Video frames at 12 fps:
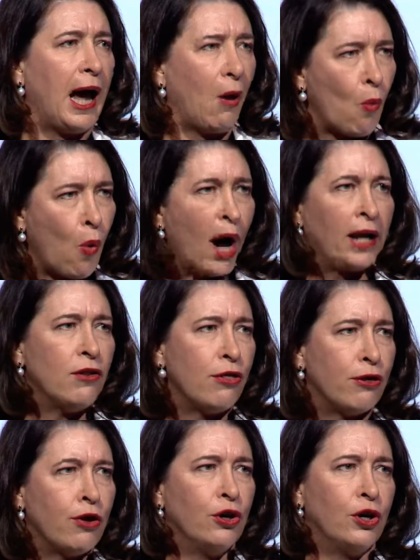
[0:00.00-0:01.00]
one
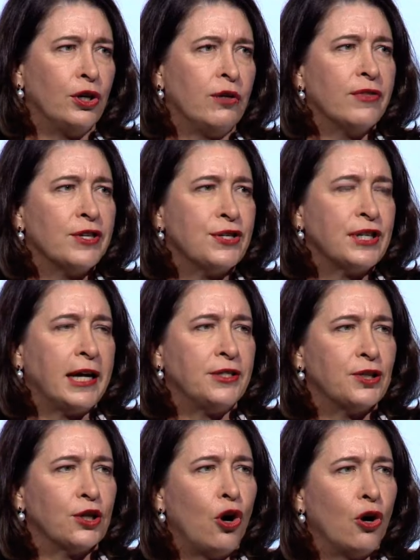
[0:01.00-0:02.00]
third of the
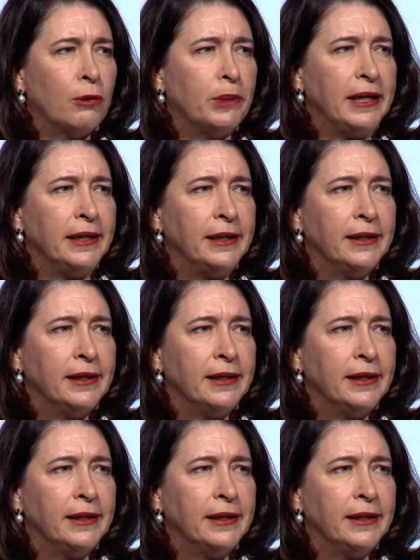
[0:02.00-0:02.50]
state's economy.